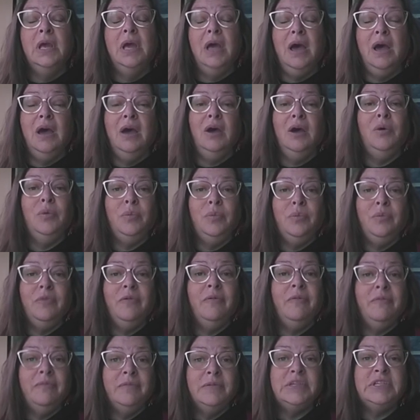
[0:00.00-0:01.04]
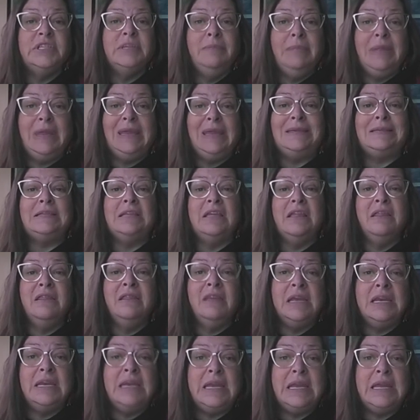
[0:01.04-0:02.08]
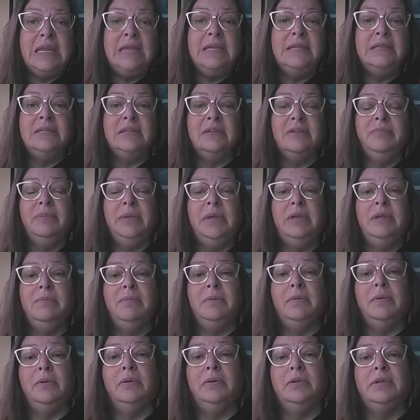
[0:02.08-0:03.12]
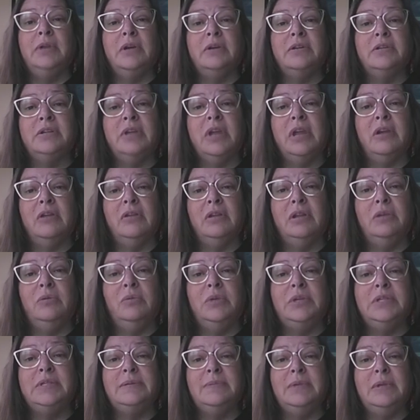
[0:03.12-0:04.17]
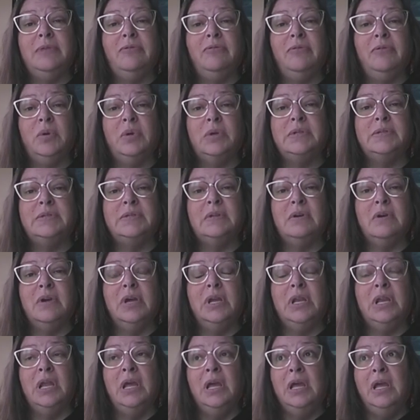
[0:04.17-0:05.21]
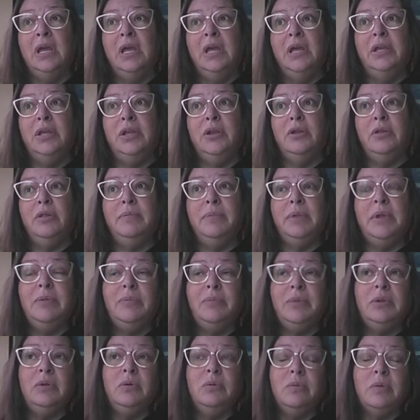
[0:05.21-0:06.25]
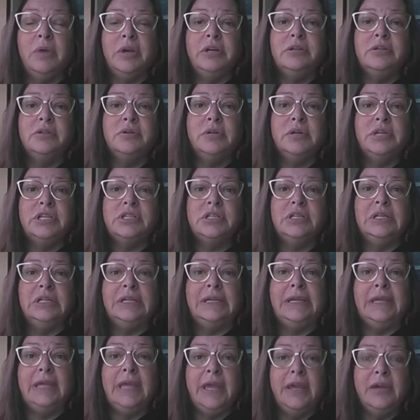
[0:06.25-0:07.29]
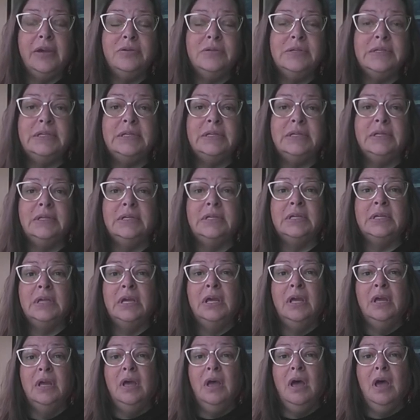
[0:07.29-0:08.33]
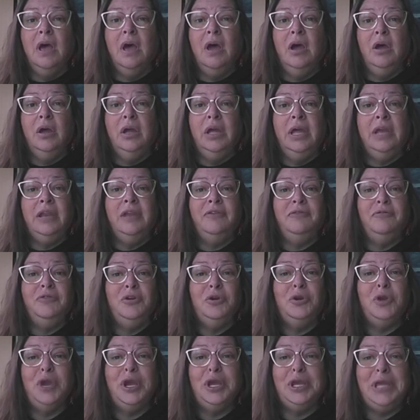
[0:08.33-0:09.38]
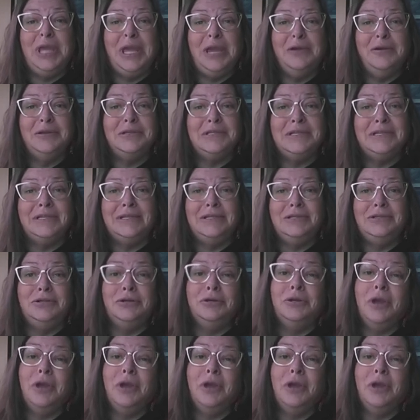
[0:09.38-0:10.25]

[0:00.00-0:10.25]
um, to meet the needs of people. Dr. Carolyn Whitzman focused on, you know, the people who aren't traditionally counted. Uh, and if you're not counted, you're